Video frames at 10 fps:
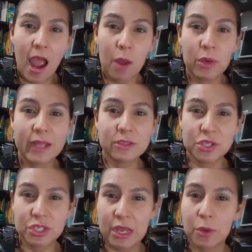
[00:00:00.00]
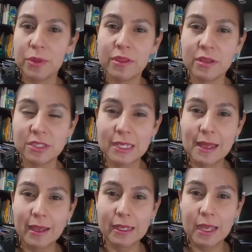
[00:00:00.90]
I would like to share with you
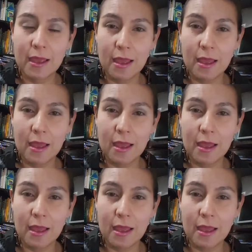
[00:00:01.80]
tonight